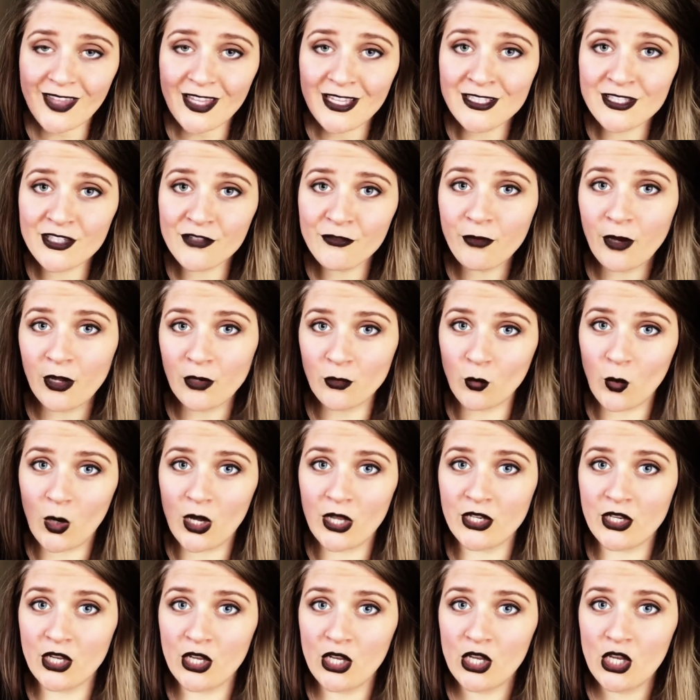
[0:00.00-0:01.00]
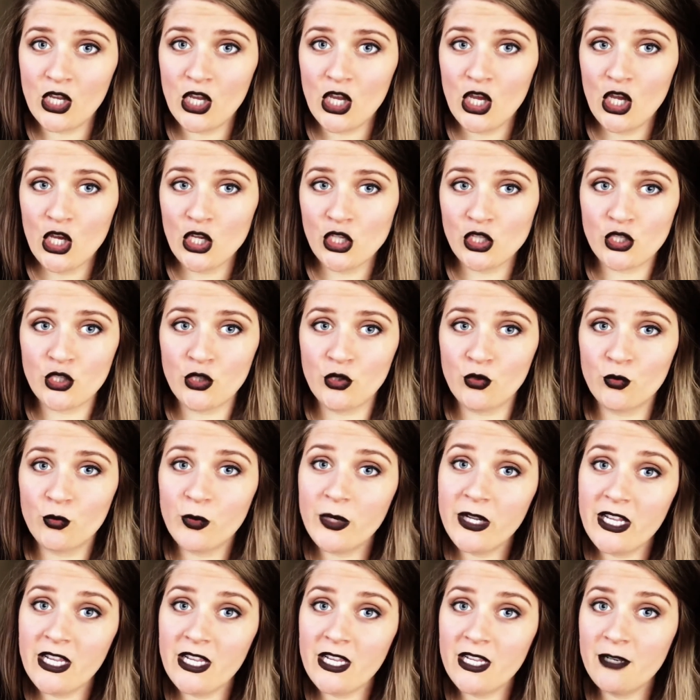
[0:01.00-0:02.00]
it's a fun one to
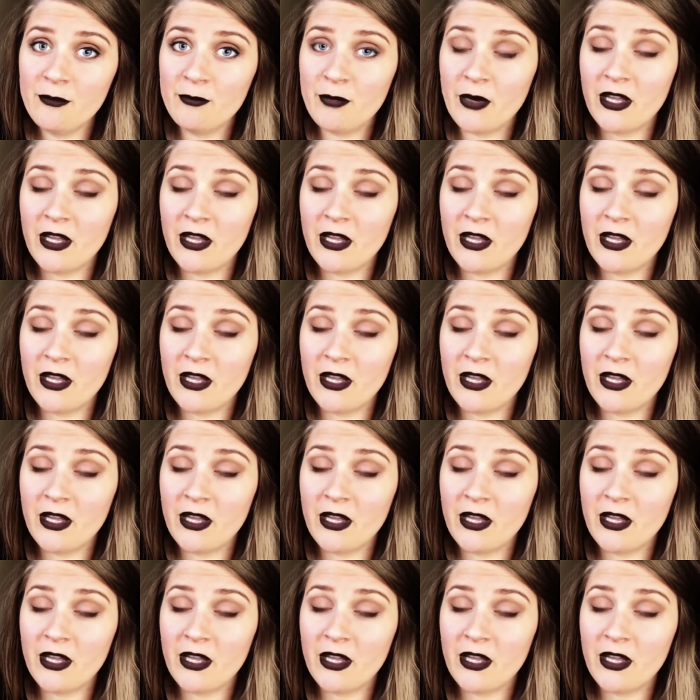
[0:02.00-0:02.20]
read.